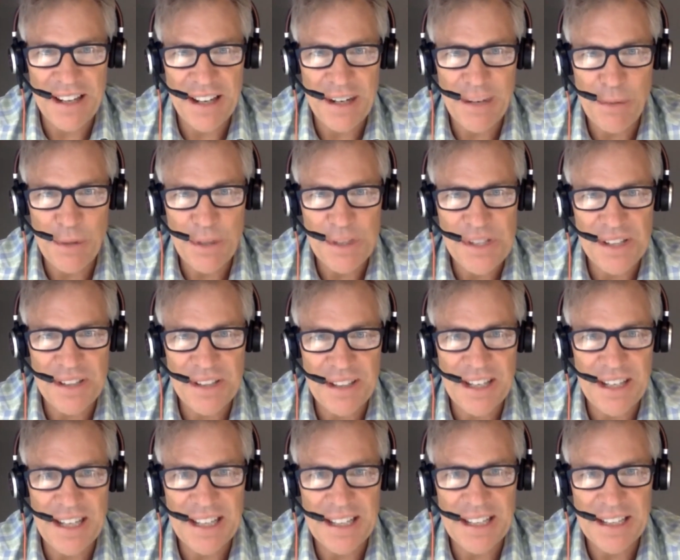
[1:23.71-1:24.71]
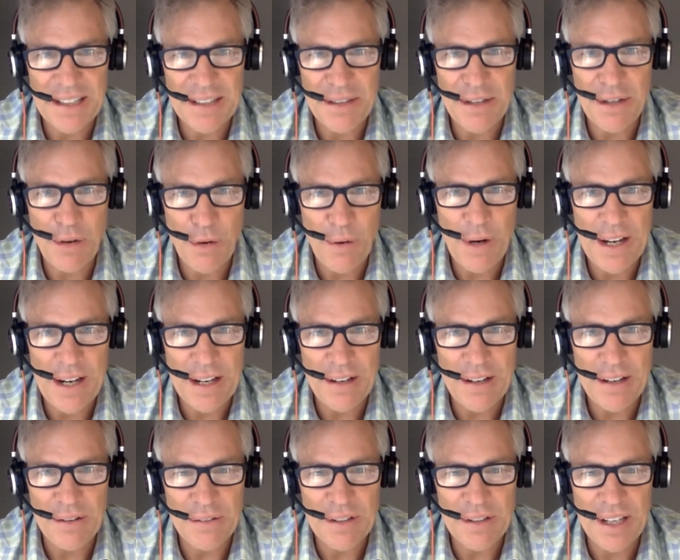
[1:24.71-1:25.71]
I wasn't gaining the
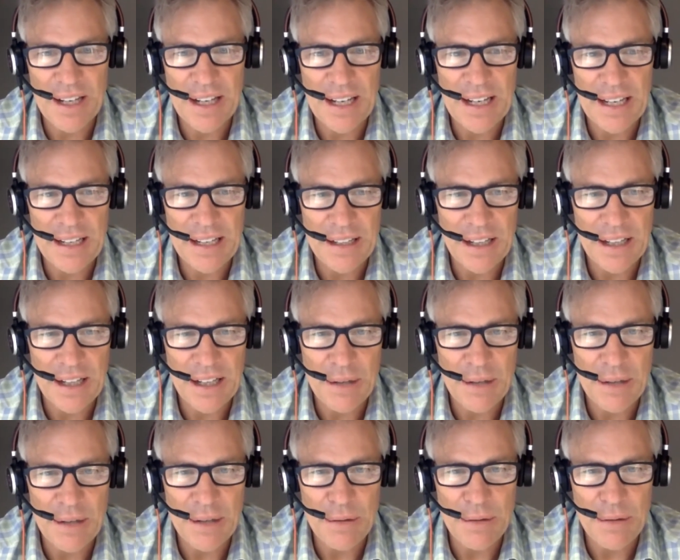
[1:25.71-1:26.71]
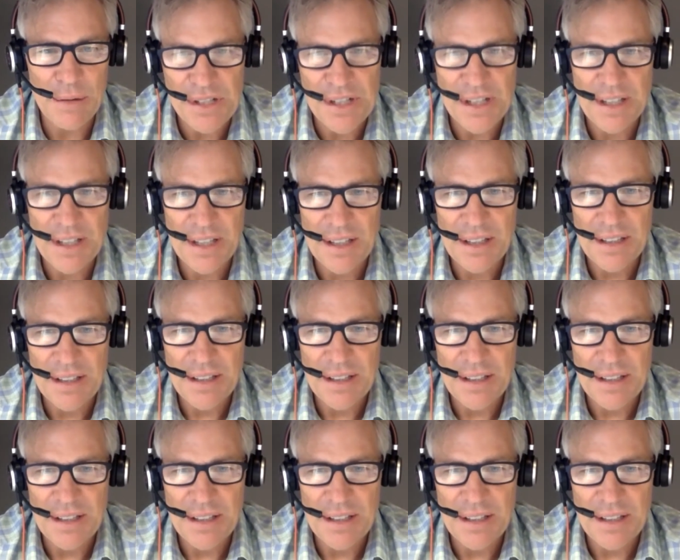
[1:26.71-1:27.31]
ground and I was just,